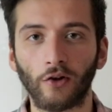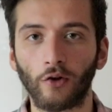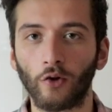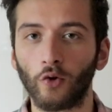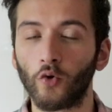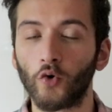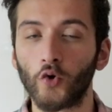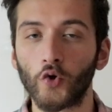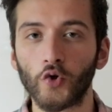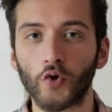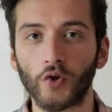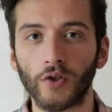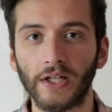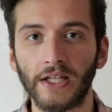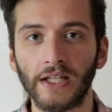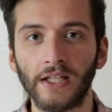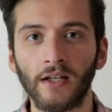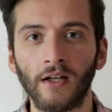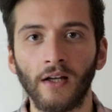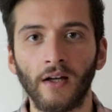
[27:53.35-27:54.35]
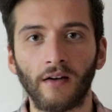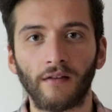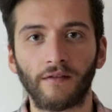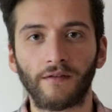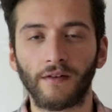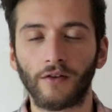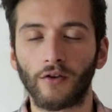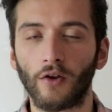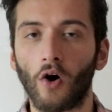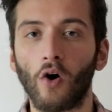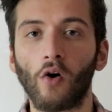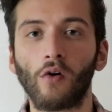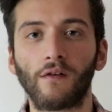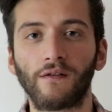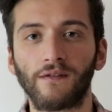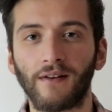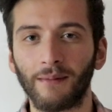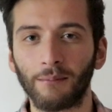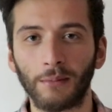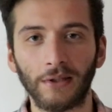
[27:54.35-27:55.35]
and laundry for the whole
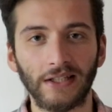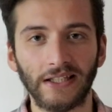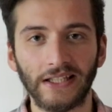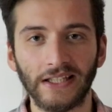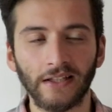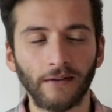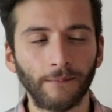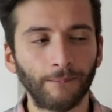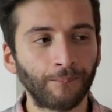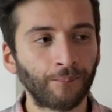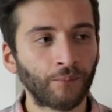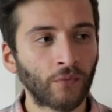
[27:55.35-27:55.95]
family.